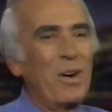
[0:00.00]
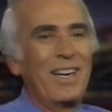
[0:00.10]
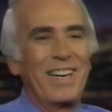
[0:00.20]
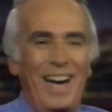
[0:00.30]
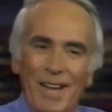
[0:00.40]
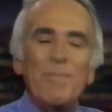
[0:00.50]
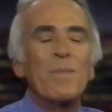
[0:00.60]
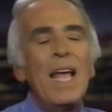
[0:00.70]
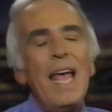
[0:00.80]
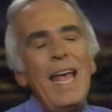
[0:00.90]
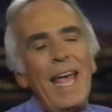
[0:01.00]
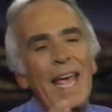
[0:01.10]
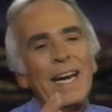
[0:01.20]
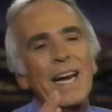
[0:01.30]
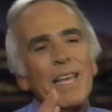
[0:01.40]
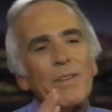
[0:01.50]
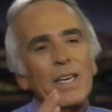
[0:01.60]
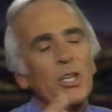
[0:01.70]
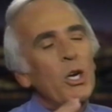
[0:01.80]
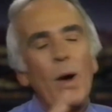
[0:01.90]
Poor guy. In any
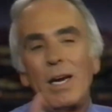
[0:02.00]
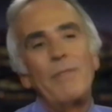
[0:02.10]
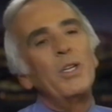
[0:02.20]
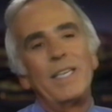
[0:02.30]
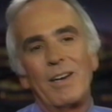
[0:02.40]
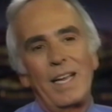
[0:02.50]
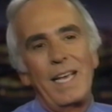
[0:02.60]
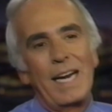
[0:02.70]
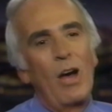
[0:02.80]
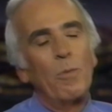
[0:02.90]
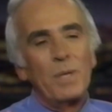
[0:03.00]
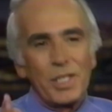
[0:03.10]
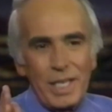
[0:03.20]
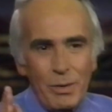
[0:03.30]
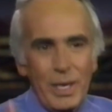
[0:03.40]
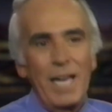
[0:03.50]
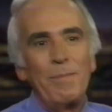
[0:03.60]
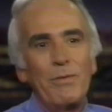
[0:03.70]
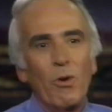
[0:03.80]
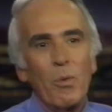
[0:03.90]
event, you know I love you dearly, and I hope to see you
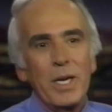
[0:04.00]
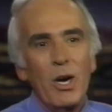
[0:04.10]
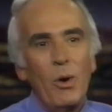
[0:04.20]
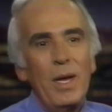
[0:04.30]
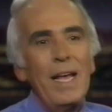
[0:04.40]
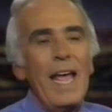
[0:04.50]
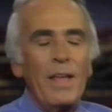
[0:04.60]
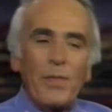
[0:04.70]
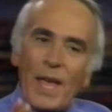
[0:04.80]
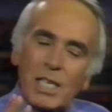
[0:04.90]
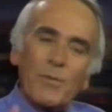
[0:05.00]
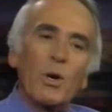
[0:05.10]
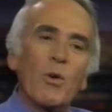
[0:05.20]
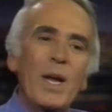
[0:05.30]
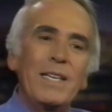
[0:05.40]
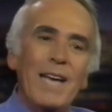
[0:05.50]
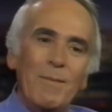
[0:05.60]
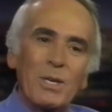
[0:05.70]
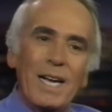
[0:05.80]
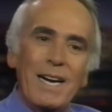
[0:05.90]
again before we go. And thanks for a great
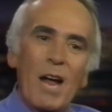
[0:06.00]
time tonight.